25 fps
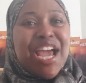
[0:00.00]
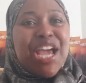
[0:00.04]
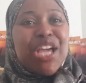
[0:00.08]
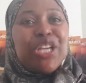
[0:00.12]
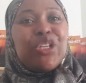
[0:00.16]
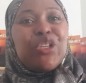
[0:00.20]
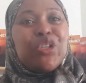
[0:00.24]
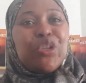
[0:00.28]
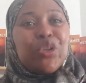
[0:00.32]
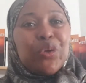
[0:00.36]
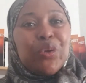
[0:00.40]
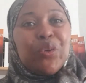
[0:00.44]

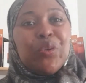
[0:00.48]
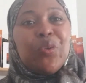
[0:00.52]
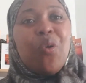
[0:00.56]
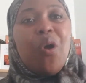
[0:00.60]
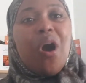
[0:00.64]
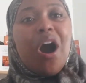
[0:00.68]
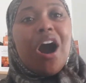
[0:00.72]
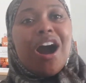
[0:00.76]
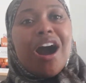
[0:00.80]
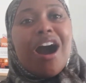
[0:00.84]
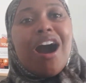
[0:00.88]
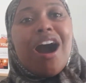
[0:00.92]
You
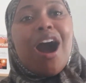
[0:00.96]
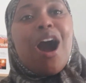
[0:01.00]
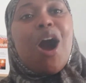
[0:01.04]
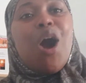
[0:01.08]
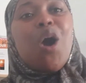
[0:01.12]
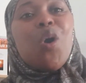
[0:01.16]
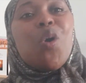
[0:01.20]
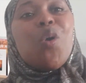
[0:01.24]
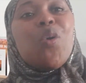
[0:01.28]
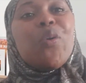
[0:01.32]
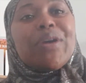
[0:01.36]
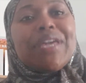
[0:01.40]
are
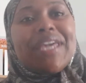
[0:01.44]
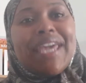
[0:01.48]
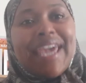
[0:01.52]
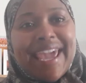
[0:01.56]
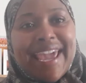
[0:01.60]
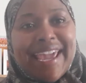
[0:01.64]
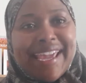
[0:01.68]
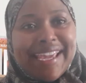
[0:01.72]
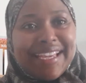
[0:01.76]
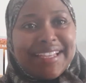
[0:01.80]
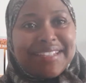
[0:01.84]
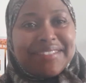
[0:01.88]

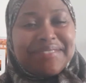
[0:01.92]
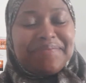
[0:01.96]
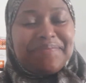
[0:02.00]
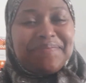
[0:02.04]
okay.